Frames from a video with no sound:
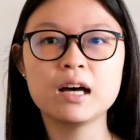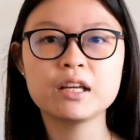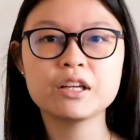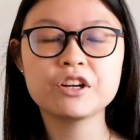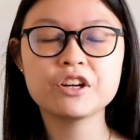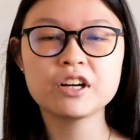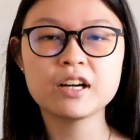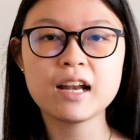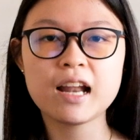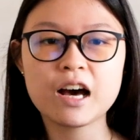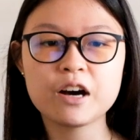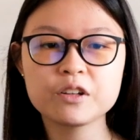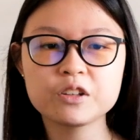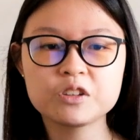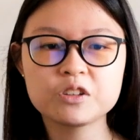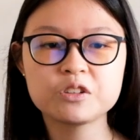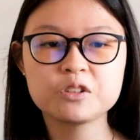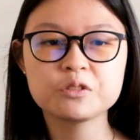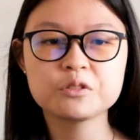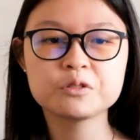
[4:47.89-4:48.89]
You're
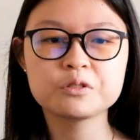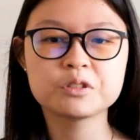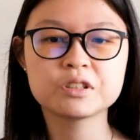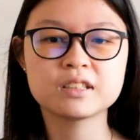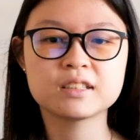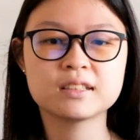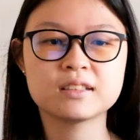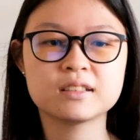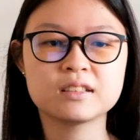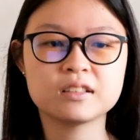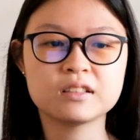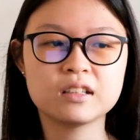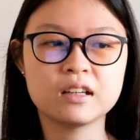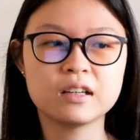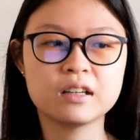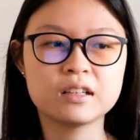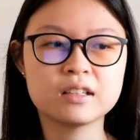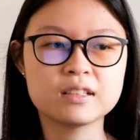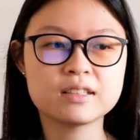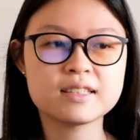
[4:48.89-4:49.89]
allowed to
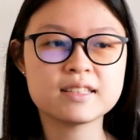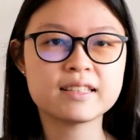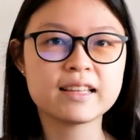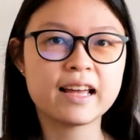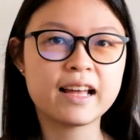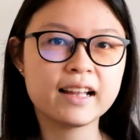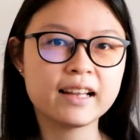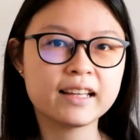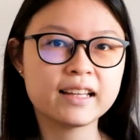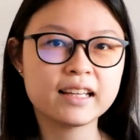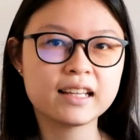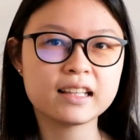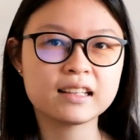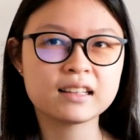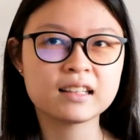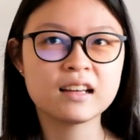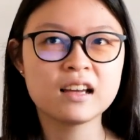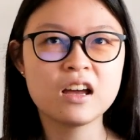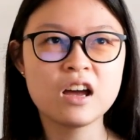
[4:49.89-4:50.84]
sell it